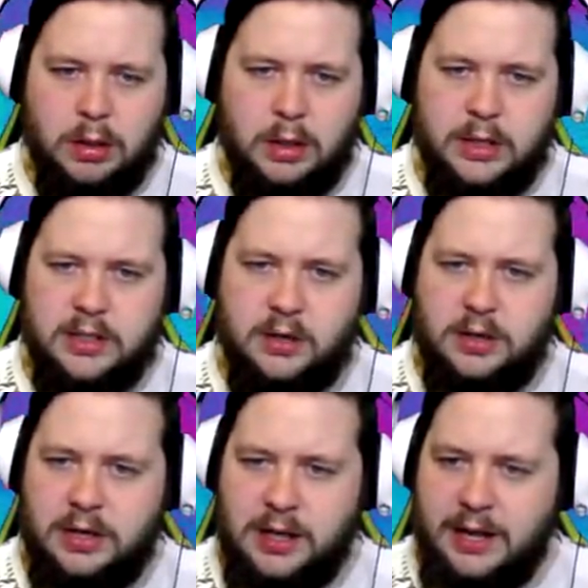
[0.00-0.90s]
Is there an
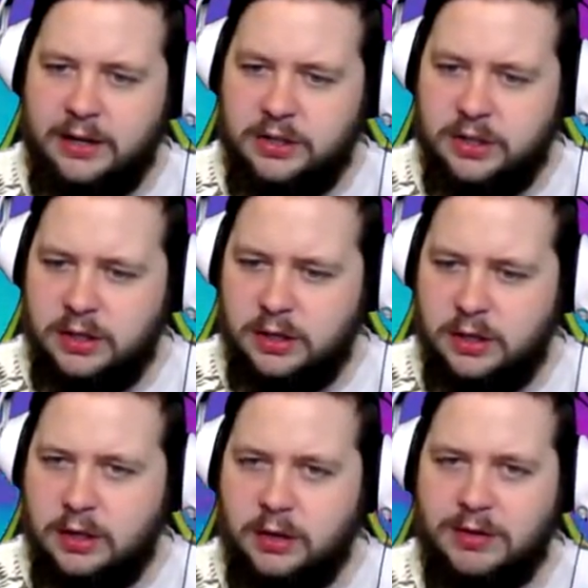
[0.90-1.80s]
enlarge?
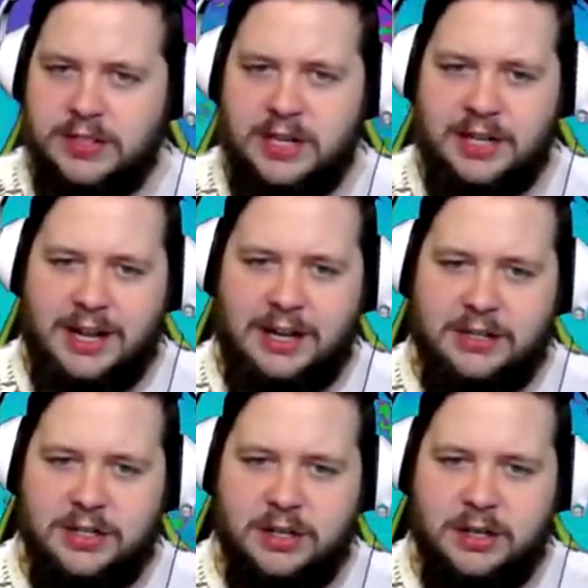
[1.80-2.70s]
There is an enlarge.